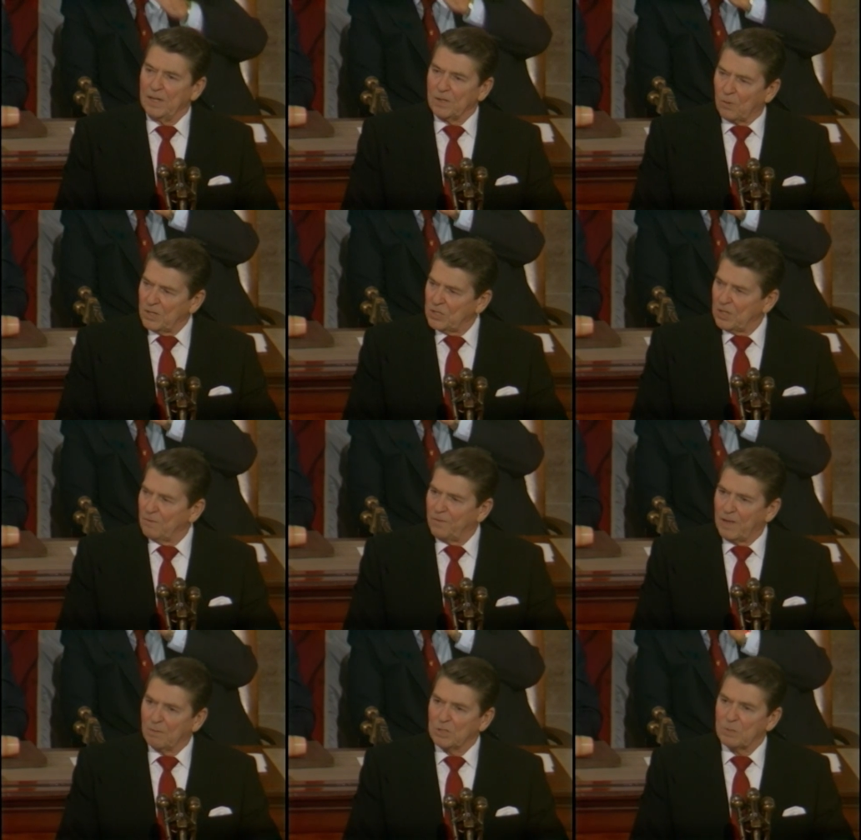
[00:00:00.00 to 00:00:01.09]
increase in
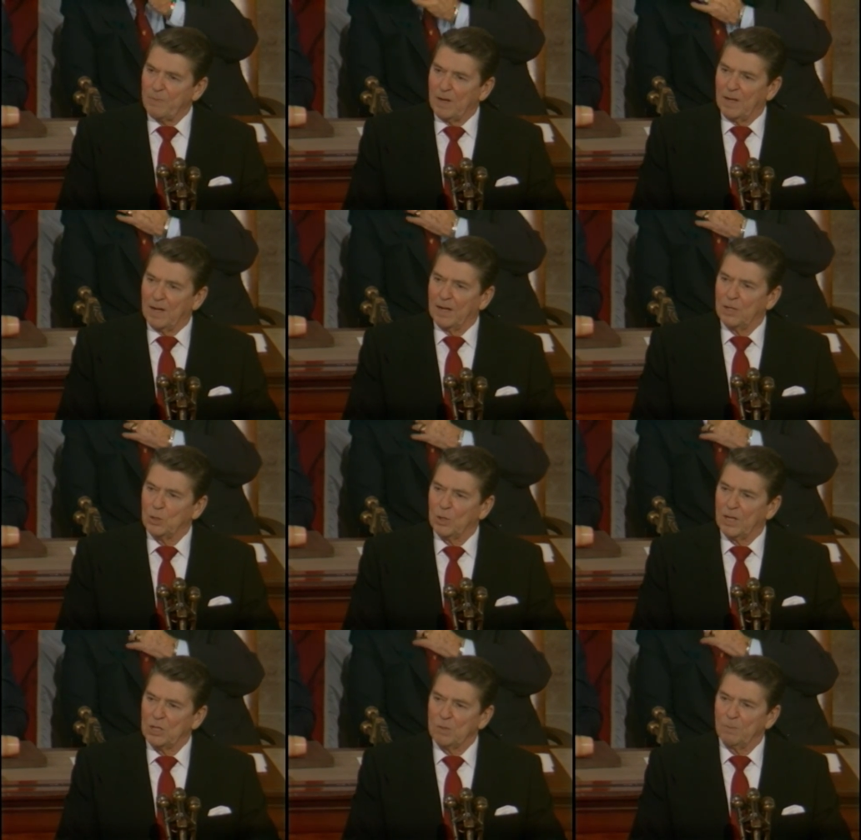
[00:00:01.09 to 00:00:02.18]
federal spending on
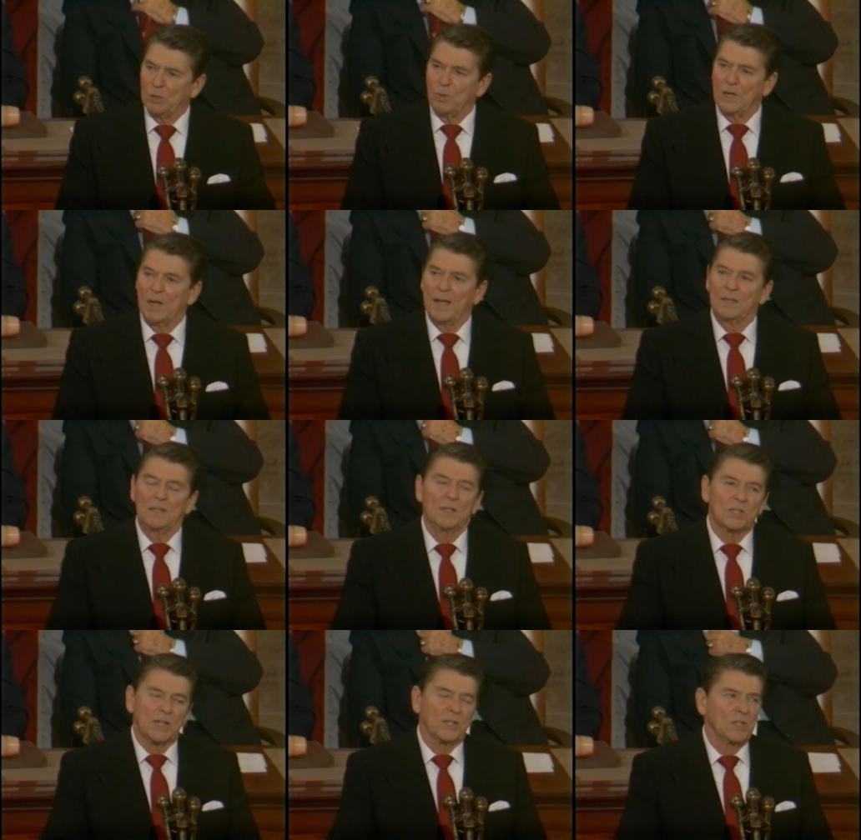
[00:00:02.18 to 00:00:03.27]
education between
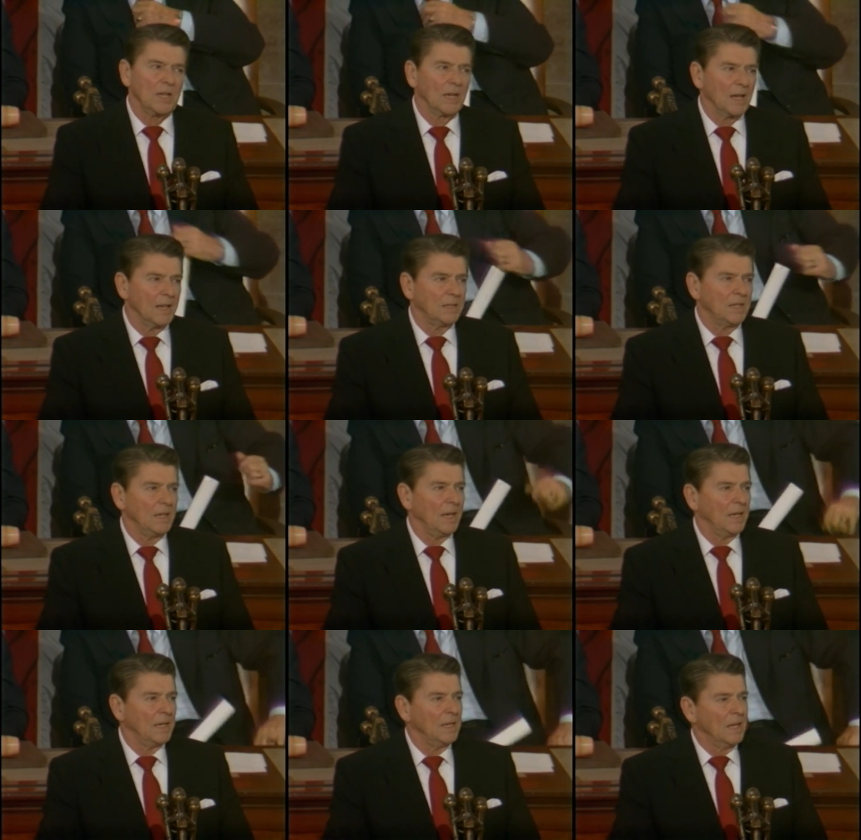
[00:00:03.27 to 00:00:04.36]
1960 and
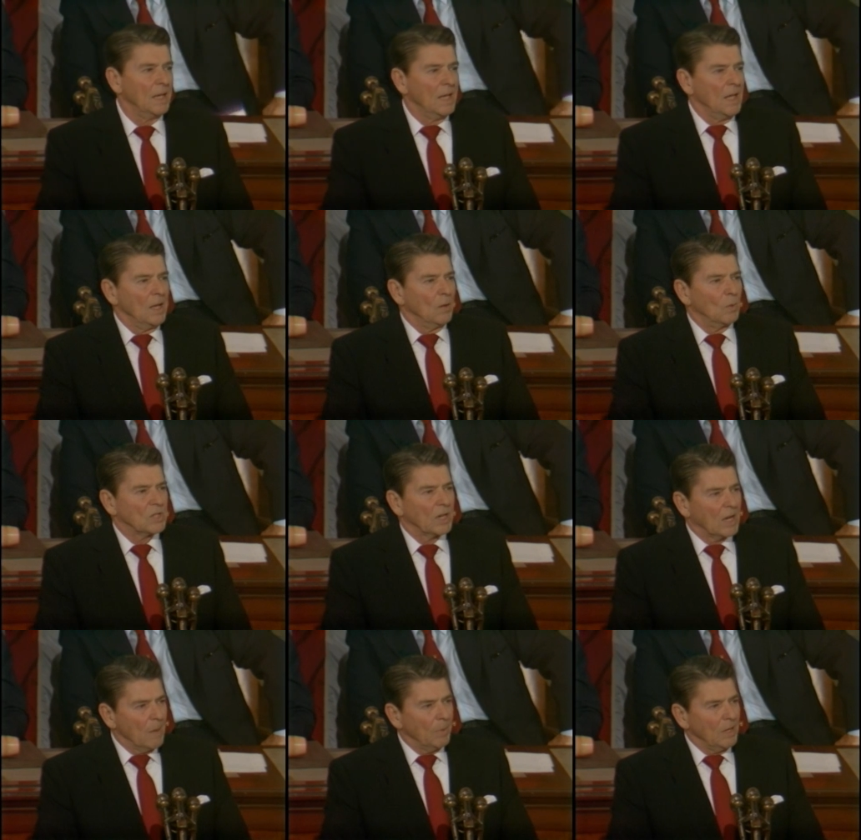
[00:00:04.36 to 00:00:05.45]
1980 was
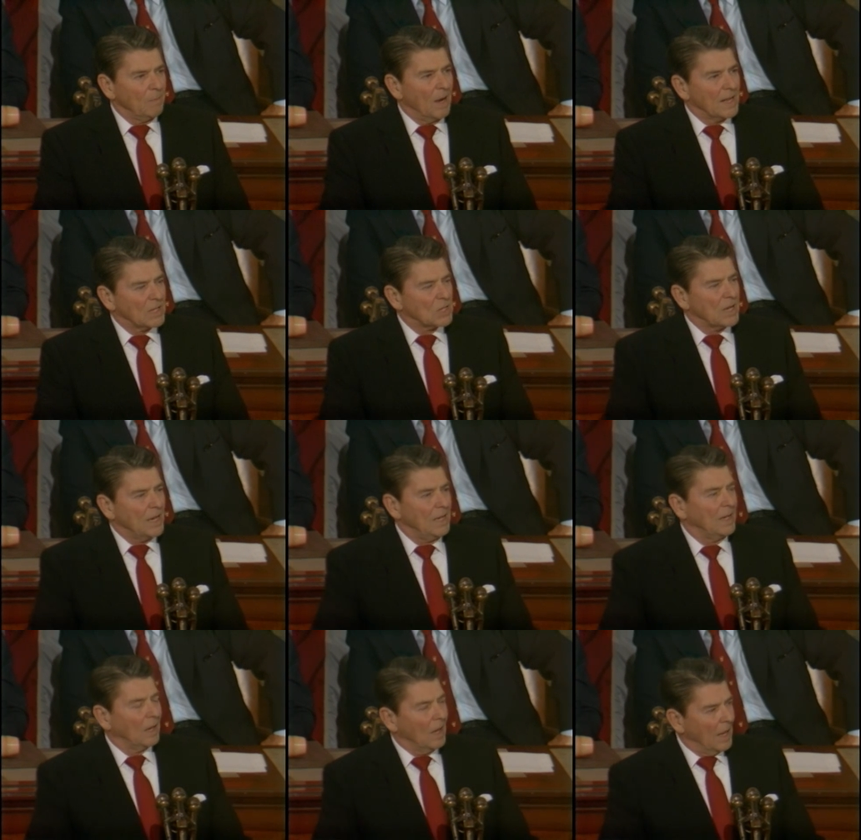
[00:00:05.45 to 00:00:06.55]
accompanied by a steady
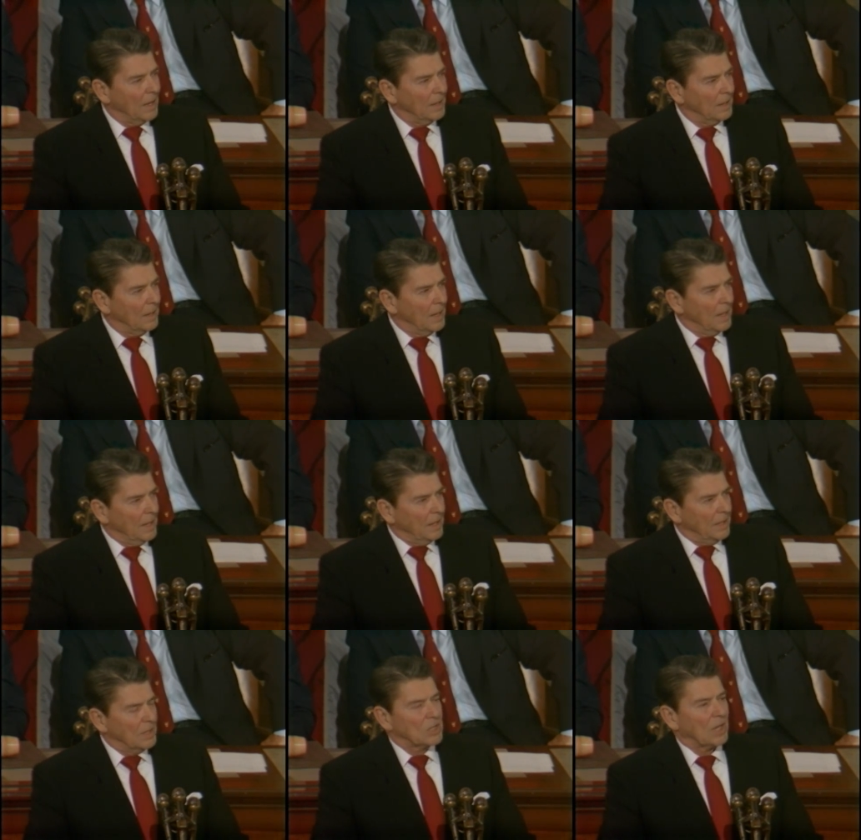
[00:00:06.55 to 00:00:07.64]
decline
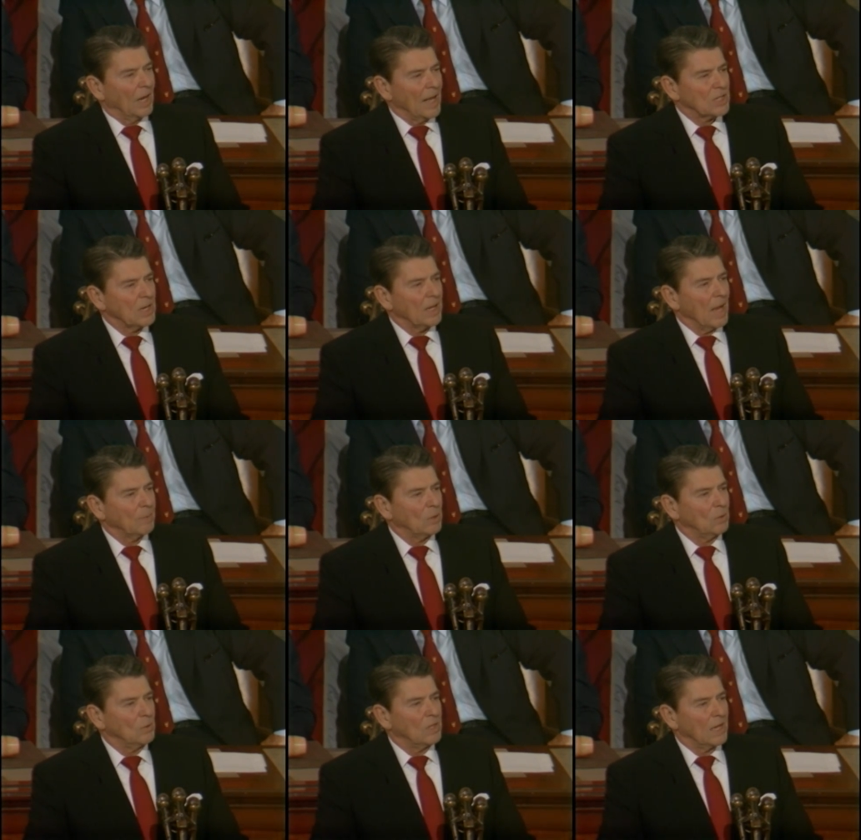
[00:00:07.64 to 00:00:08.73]
in scholastic
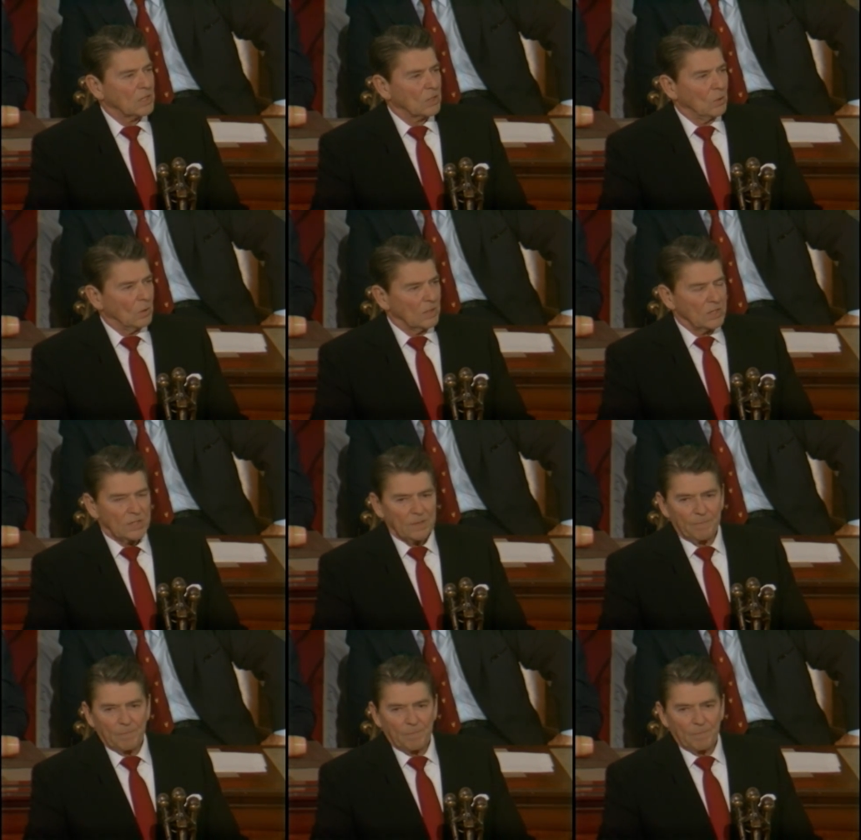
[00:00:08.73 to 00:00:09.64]
aptitude test scores.